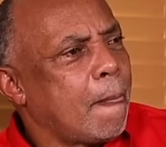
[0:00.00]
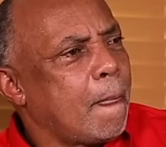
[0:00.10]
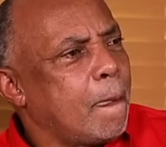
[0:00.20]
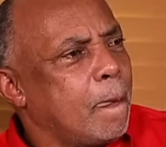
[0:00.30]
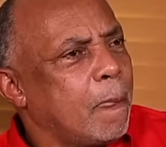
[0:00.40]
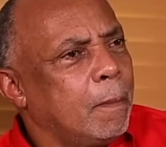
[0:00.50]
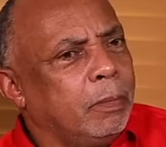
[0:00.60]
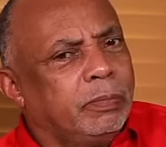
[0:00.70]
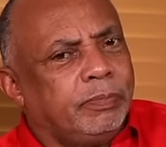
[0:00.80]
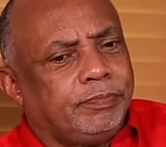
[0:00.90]
must say, these
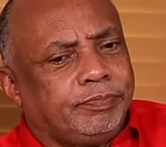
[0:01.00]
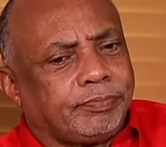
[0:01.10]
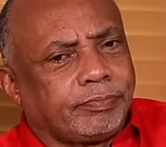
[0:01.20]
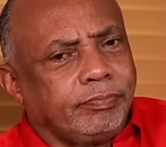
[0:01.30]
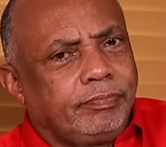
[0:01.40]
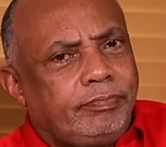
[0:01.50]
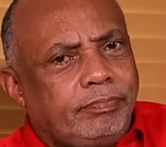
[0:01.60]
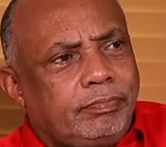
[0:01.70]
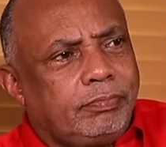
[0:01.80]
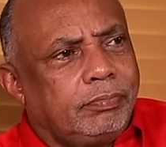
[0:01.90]
are the clash, all of the
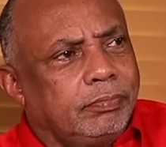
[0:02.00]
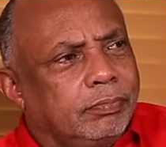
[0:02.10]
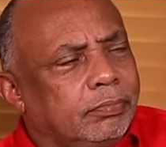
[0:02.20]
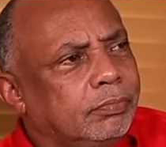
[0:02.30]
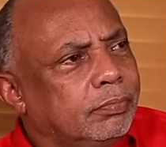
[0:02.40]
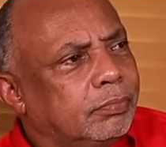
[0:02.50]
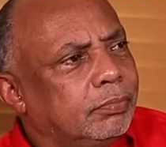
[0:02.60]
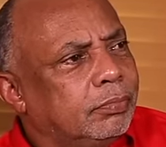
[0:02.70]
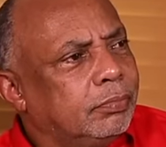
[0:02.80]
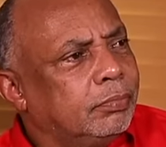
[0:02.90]
clash sound them at the time, if
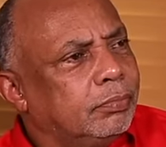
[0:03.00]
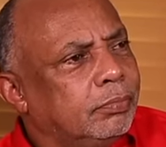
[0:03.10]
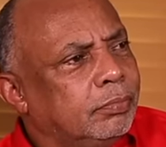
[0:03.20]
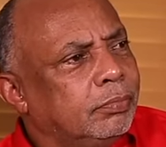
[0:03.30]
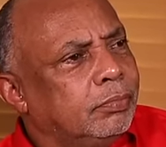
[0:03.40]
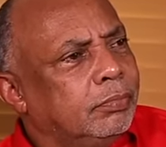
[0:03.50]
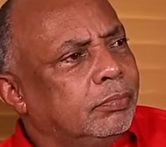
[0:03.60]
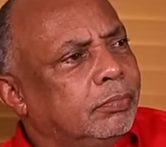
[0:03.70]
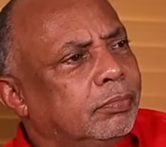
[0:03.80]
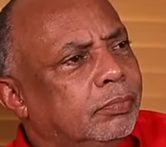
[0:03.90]
say a particular thing.
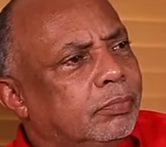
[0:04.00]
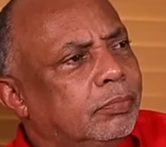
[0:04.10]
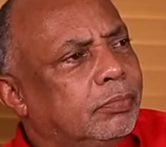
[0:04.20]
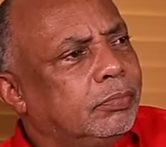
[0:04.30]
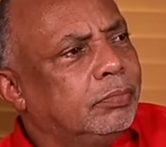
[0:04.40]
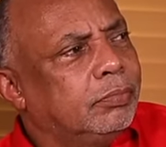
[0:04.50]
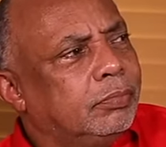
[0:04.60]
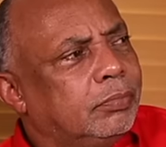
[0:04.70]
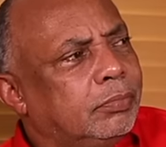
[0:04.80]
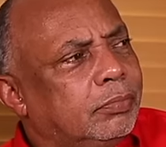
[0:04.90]
So sounds like,
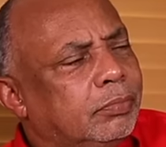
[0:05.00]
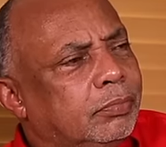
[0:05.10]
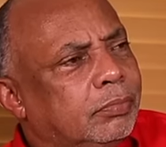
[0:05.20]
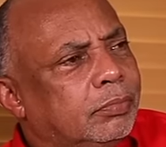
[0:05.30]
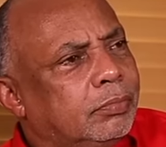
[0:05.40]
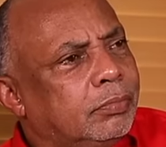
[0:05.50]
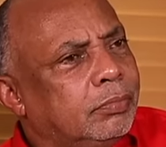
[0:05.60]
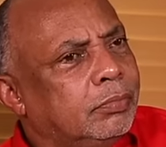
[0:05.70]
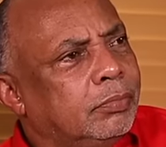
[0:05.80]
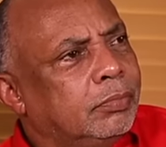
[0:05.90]
well, you know,
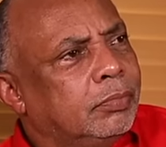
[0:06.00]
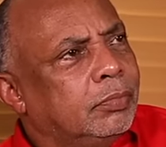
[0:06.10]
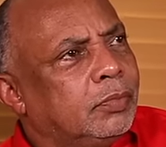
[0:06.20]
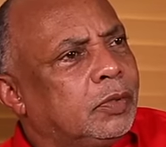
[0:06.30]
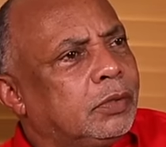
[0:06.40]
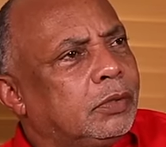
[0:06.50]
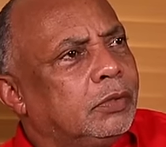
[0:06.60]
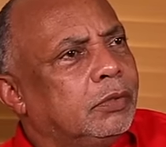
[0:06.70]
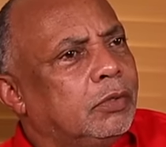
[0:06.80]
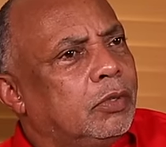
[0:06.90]
Addies threw down quite a
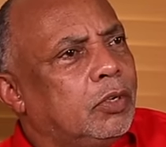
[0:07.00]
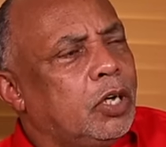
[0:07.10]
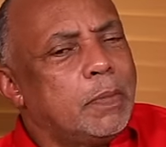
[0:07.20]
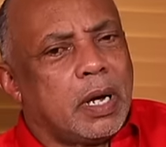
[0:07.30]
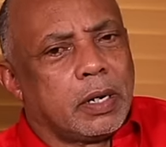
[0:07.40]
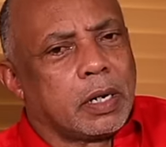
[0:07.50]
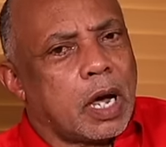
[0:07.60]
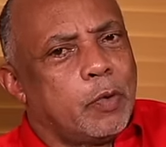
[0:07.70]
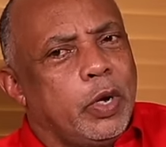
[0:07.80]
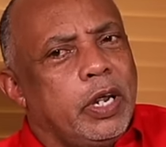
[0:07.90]
few times. Yeah, man. Because
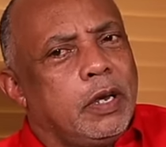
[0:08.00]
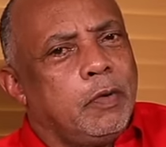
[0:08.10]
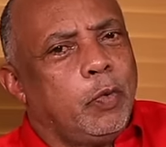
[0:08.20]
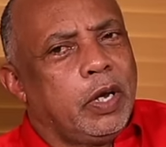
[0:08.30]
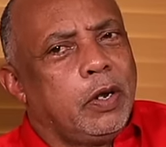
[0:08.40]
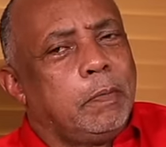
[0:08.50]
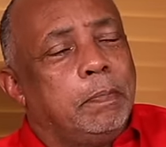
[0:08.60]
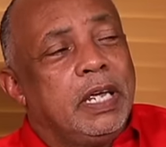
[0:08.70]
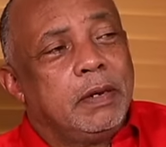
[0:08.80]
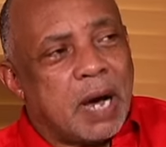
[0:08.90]
so we
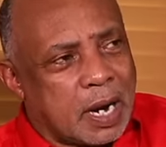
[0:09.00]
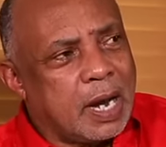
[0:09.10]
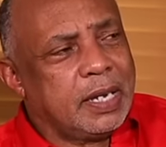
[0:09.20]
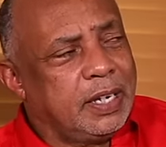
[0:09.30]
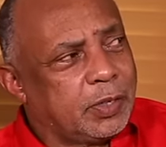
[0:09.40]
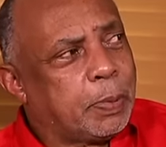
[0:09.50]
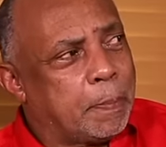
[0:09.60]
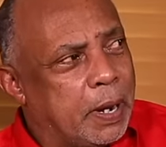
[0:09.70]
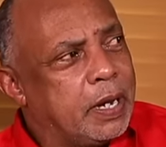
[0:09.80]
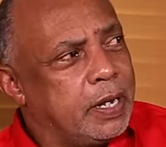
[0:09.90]
did beat back Addies
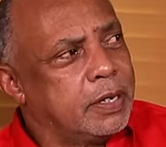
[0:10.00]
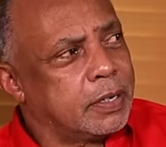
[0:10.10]
properly, you